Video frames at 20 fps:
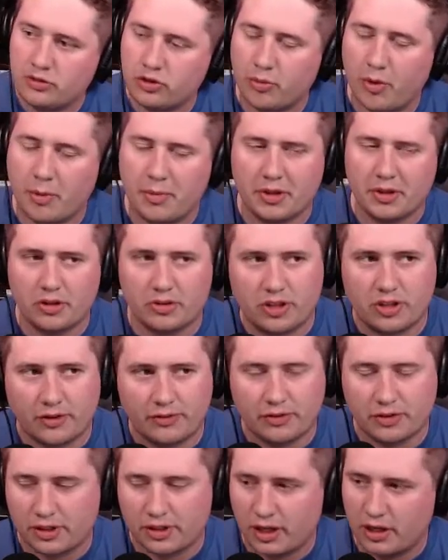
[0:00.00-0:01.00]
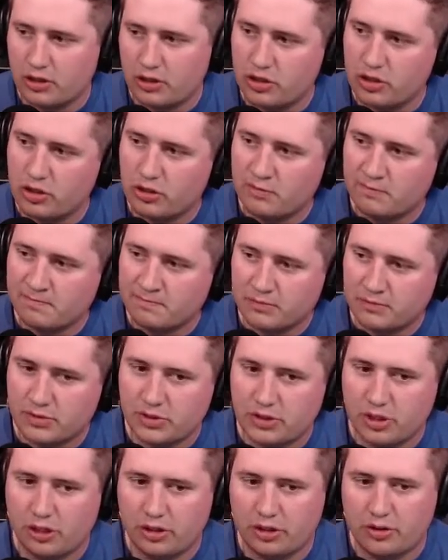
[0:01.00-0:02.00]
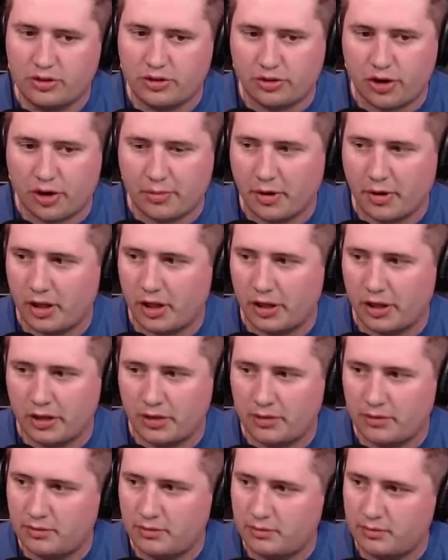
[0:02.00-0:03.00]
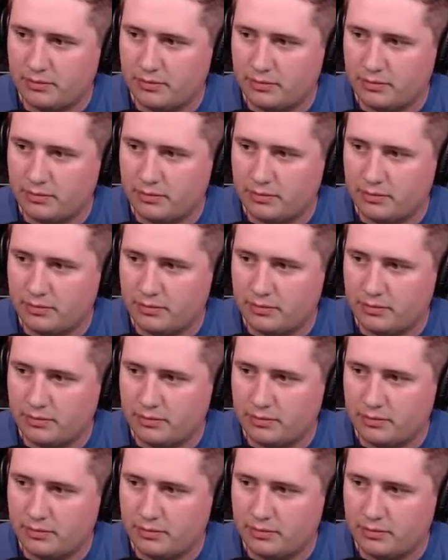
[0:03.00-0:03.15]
So it might be a little tougher to catch. So I'll use a Great Ball on it.